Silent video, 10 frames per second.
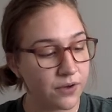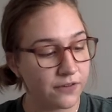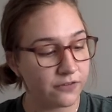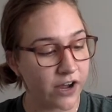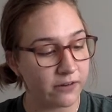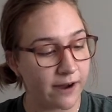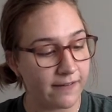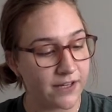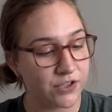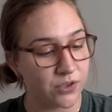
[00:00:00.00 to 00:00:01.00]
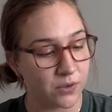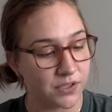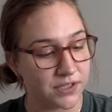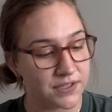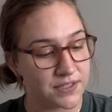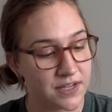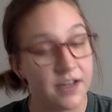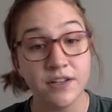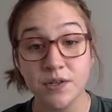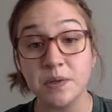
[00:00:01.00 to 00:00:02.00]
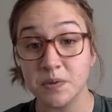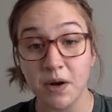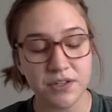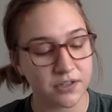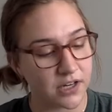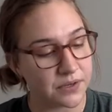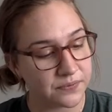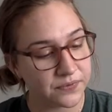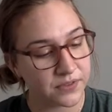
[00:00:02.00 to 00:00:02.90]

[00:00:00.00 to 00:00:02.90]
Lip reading: of red around his shoulders. So was Roscoe.